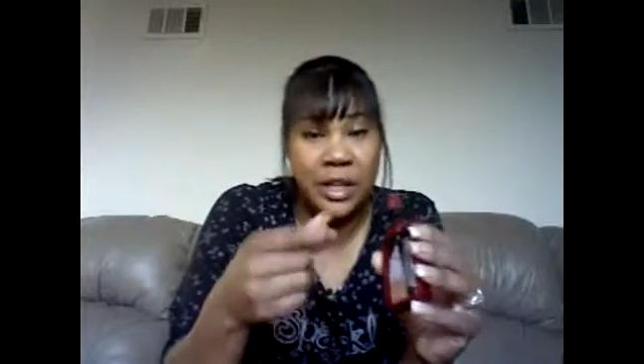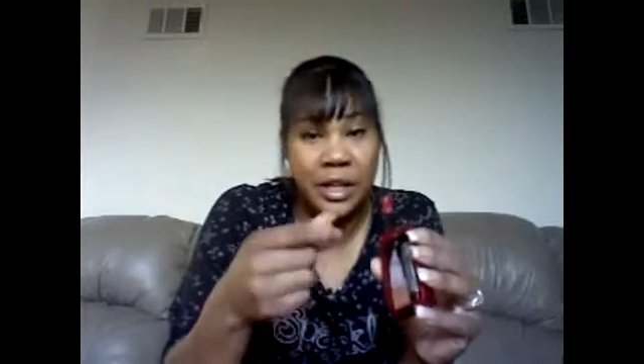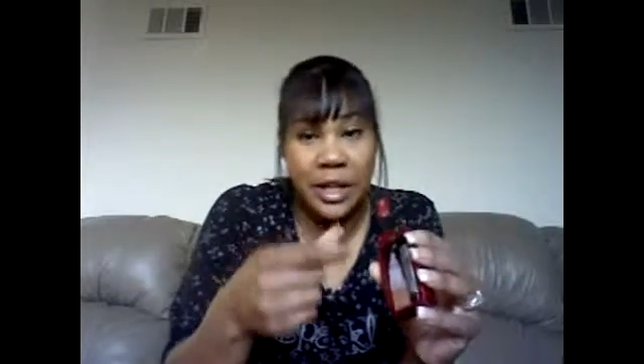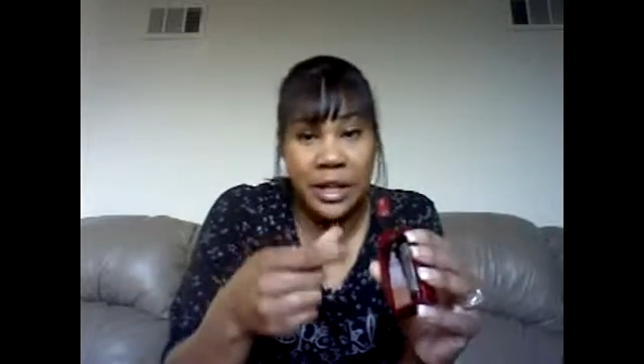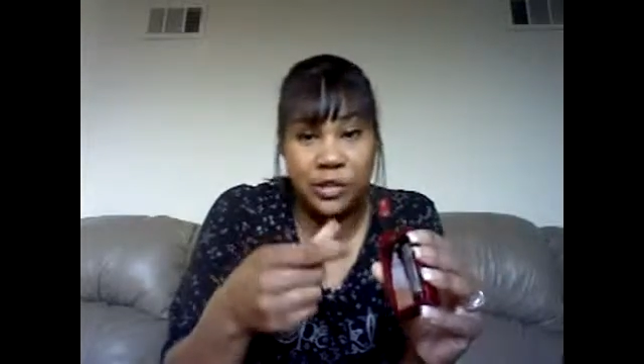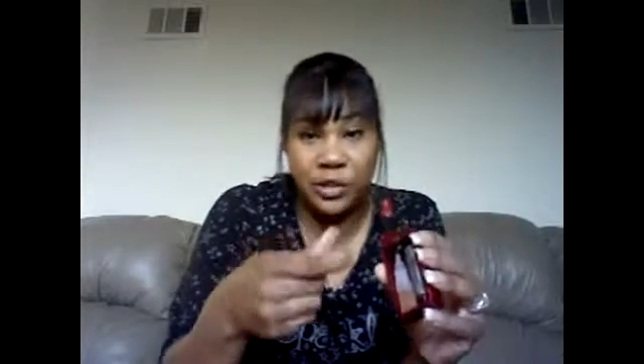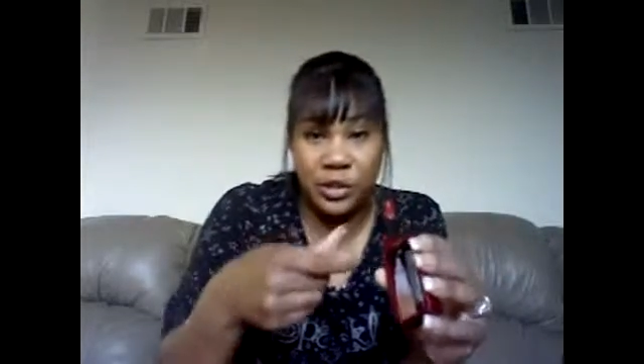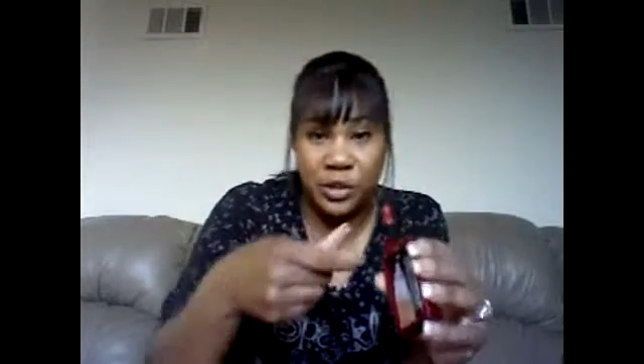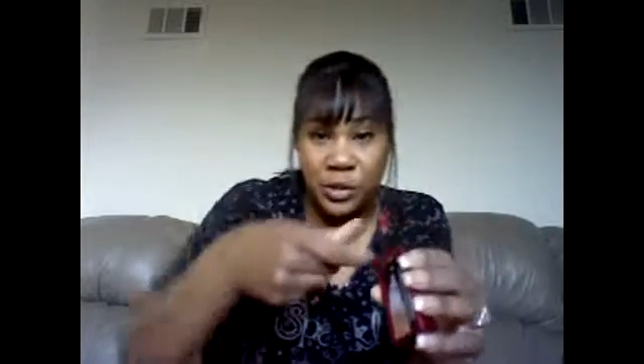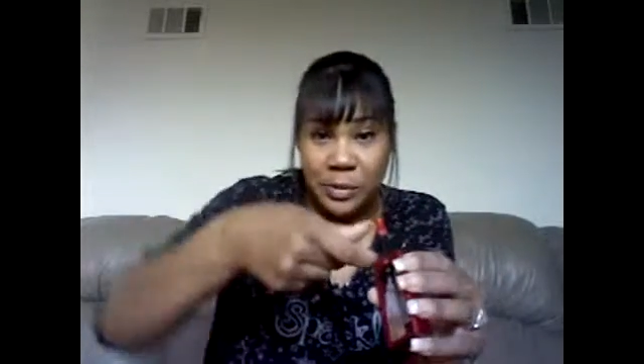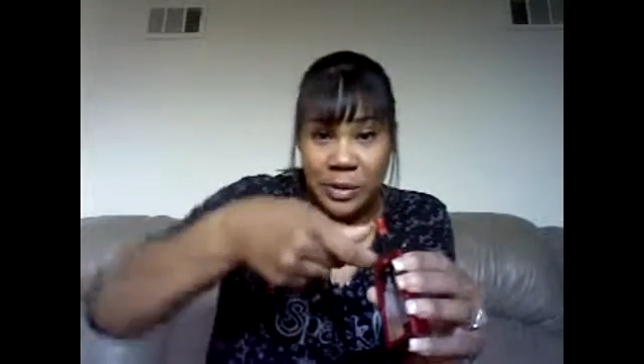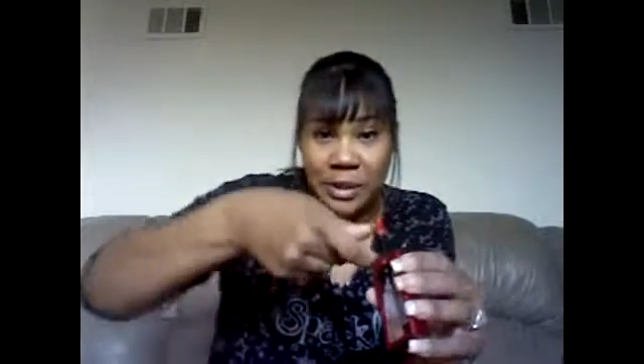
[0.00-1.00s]
and an extra
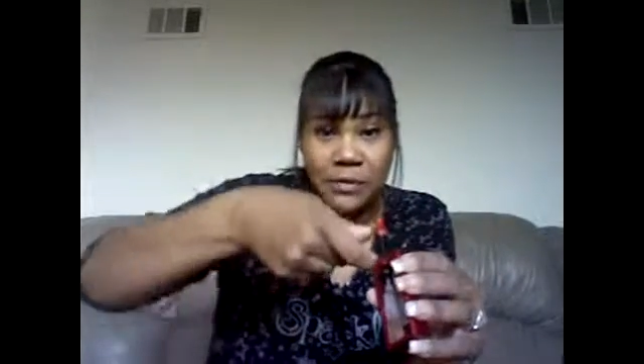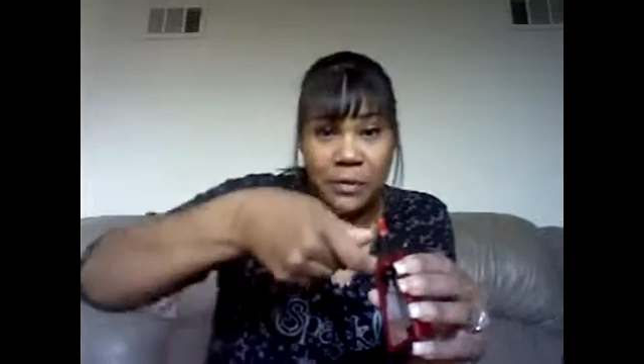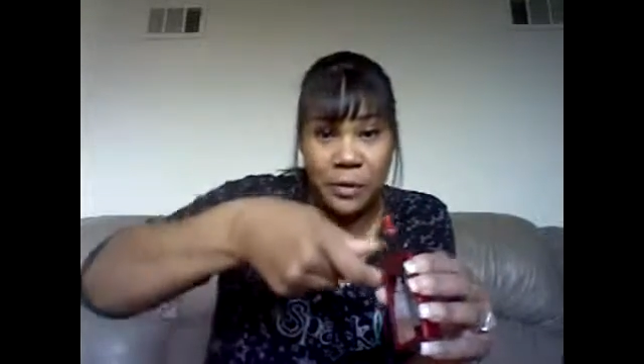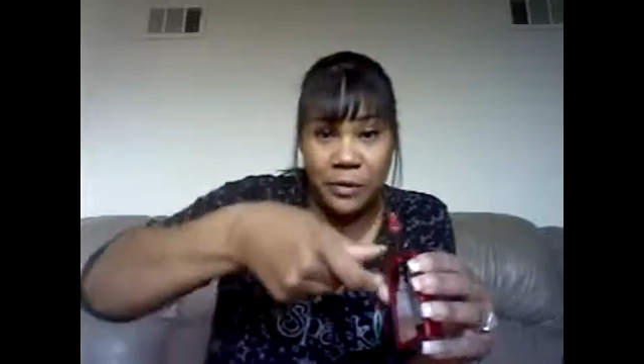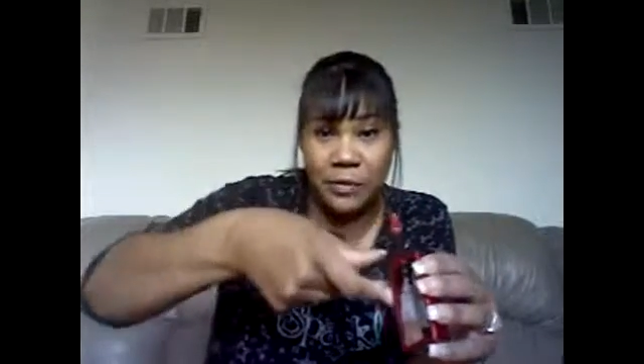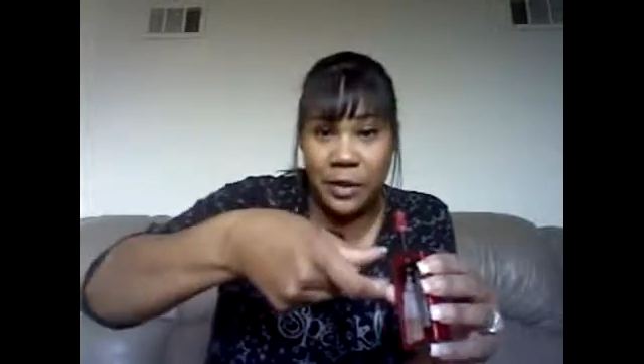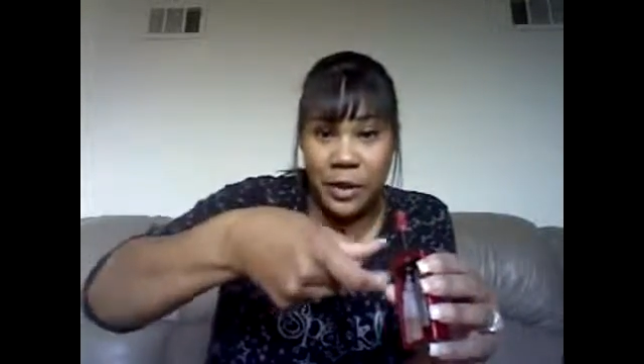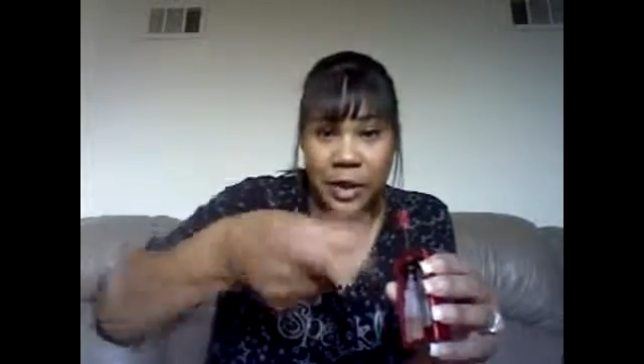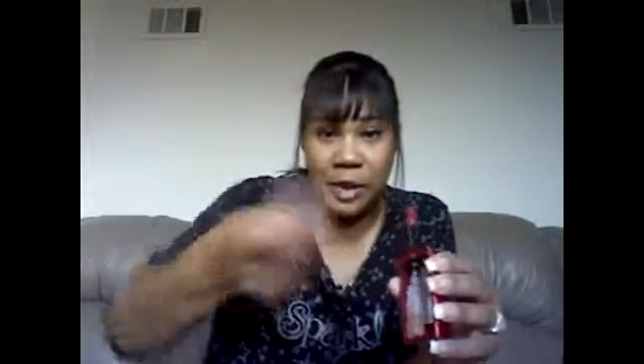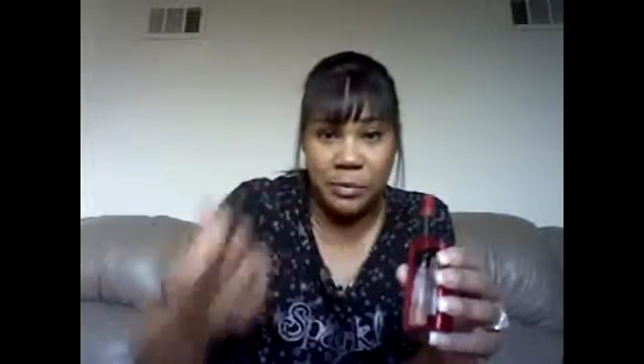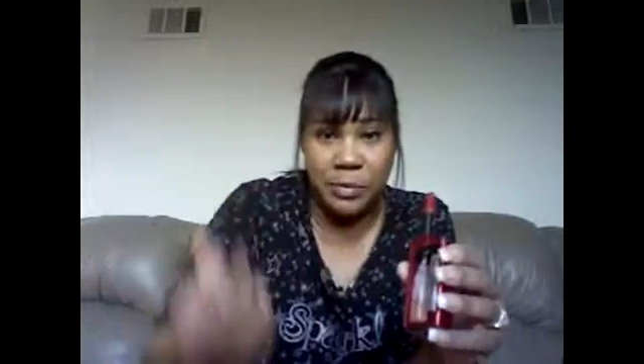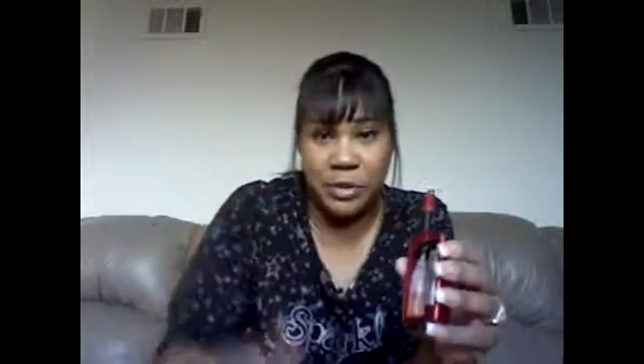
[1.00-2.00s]
tubing for
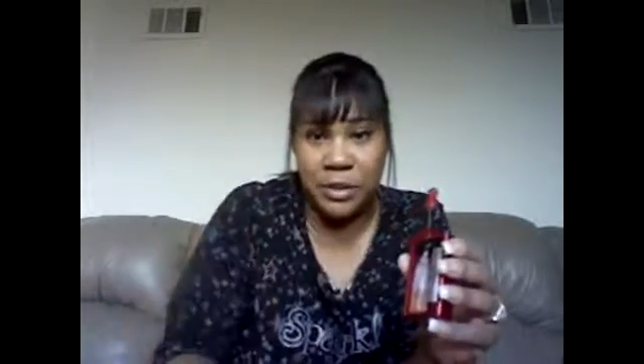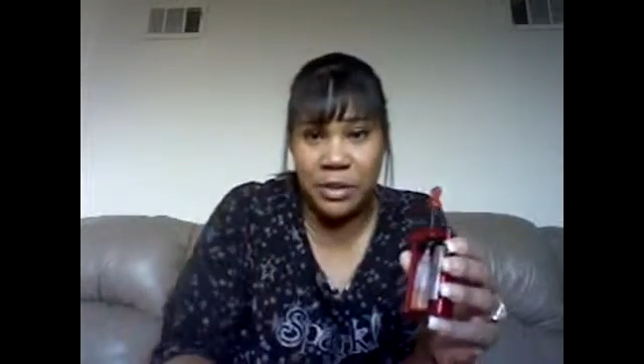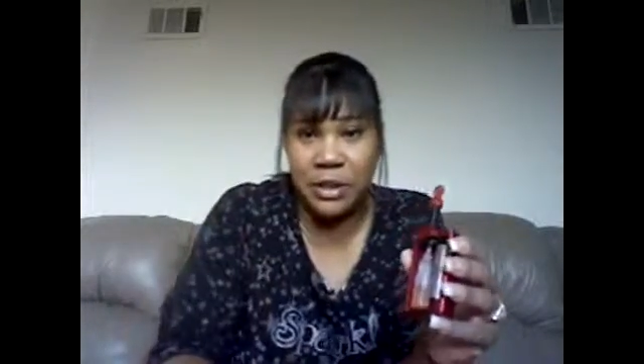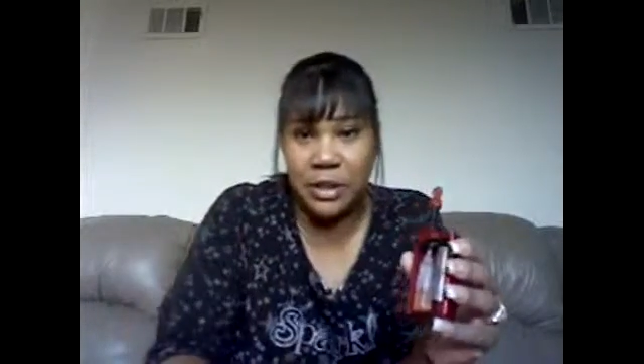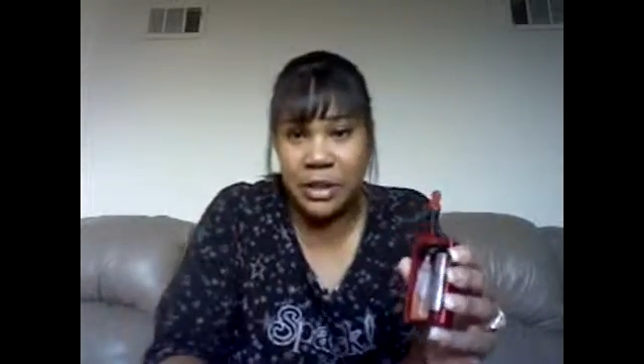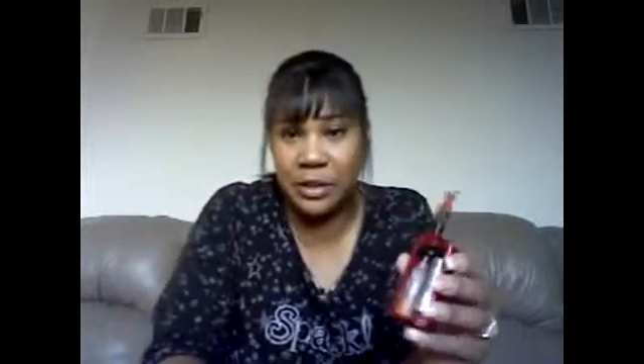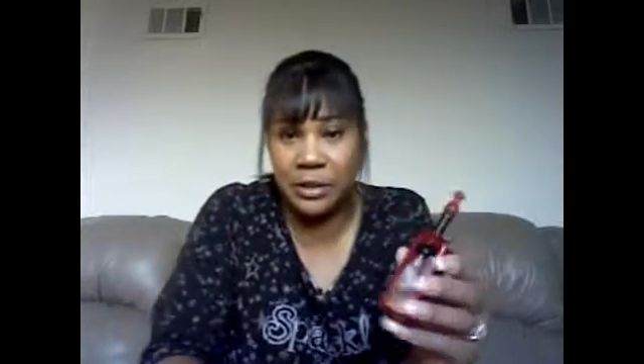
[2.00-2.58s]
filling up your